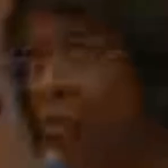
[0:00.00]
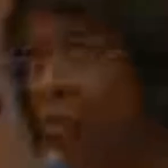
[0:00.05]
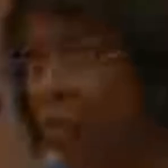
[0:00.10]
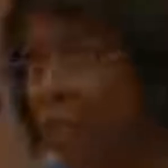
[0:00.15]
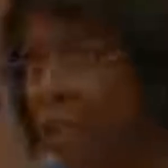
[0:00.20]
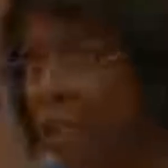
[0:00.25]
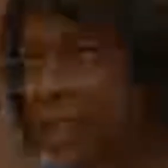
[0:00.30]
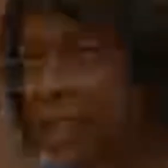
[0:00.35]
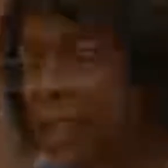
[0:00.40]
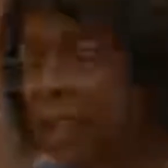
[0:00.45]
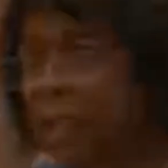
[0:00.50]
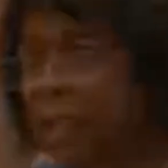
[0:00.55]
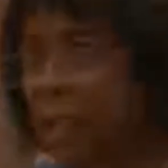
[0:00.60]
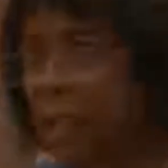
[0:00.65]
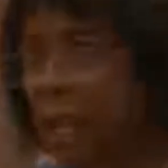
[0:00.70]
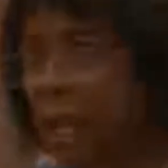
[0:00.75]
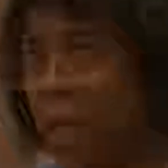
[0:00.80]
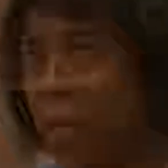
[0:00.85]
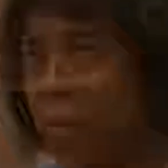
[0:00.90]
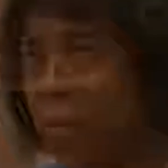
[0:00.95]
Race
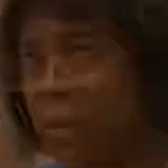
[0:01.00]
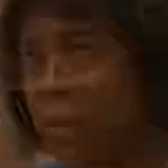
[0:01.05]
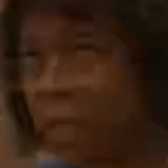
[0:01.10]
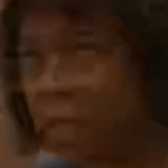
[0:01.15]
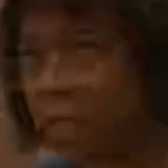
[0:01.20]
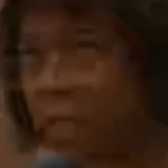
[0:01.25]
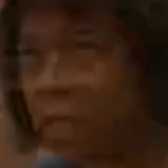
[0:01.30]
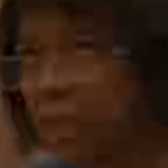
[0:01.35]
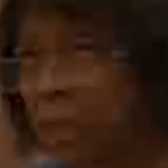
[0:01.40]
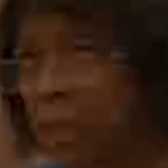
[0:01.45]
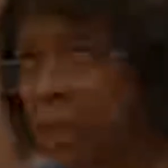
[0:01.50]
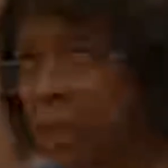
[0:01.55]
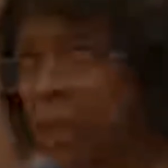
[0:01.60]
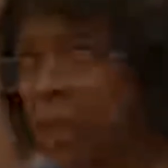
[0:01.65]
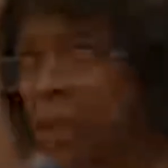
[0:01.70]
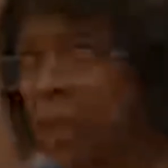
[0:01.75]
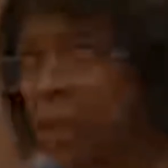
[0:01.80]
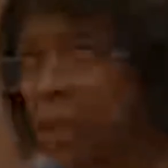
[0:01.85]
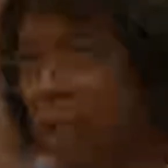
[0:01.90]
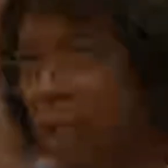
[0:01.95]
and
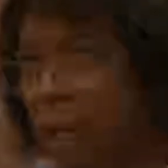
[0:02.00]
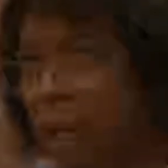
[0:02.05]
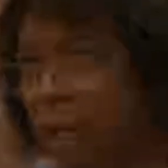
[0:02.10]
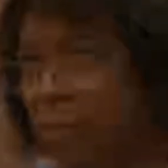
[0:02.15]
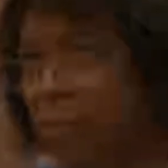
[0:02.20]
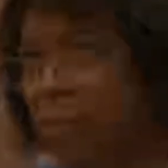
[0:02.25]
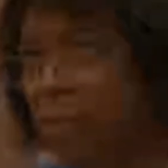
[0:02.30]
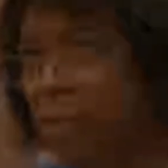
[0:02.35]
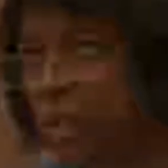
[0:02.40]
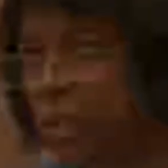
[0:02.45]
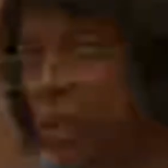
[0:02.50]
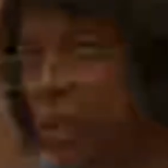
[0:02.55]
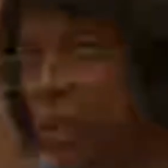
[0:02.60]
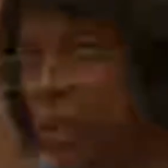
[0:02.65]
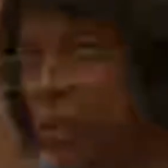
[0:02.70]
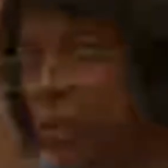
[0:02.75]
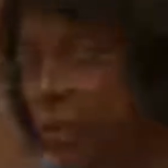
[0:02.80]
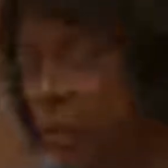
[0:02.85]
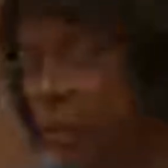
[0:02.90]
resistance, understanding